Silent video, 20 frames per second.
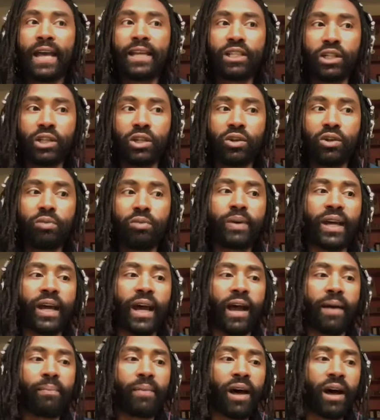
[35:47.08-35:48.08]
do, but
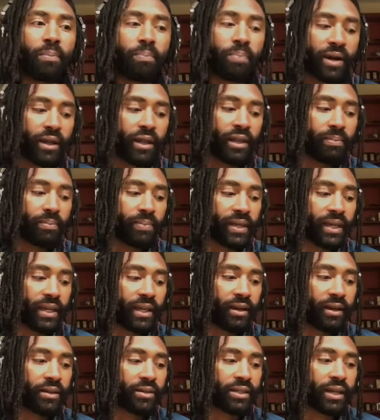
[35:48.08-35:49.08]
I'll probably be
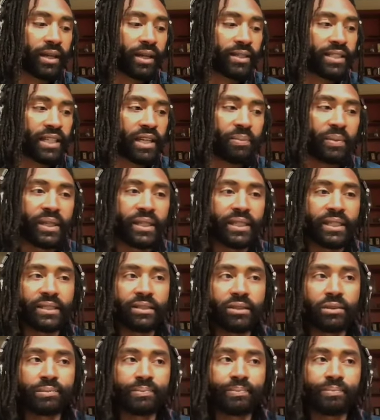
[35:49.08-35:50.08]
here as long as I'm in
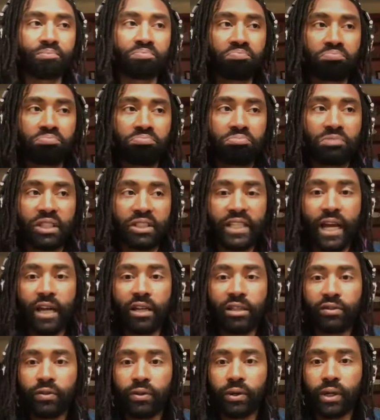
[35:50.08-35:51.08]
this
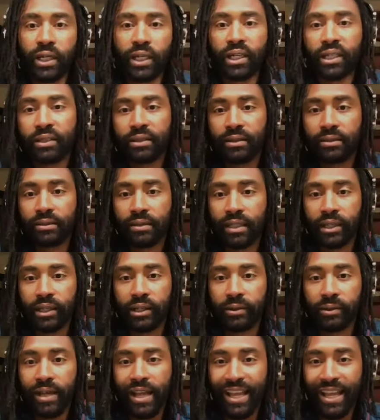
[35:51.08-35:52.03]
house for, I guess, you know?